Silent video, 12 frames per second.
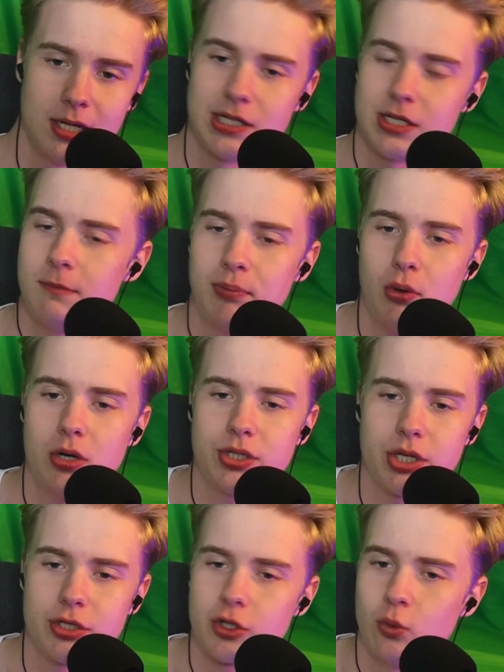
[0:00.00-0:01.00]
It's
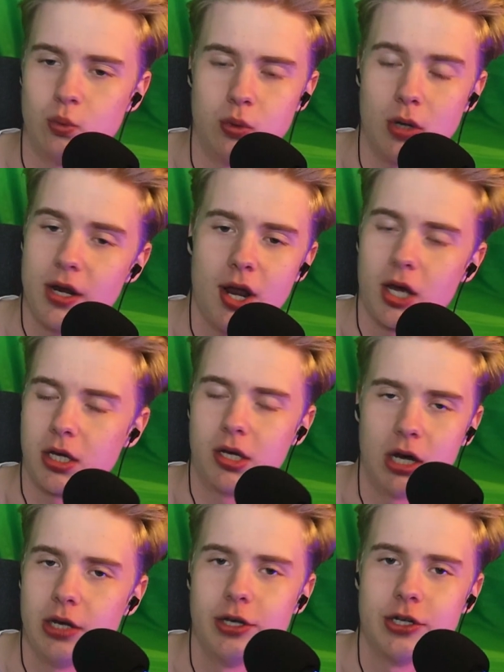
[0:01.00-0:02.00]
important to run a
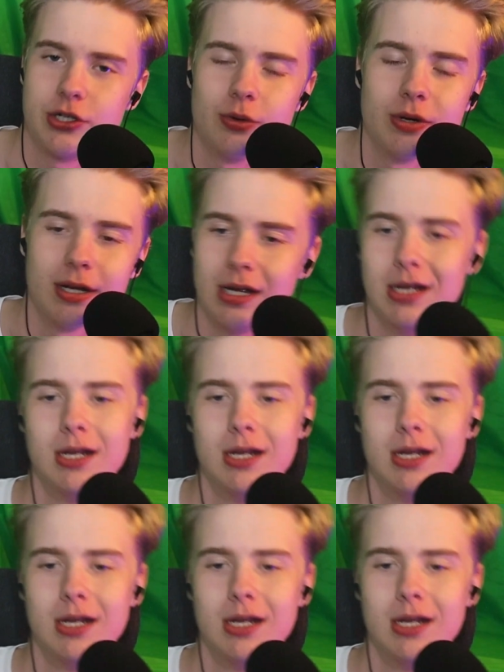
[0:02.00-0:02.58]
country.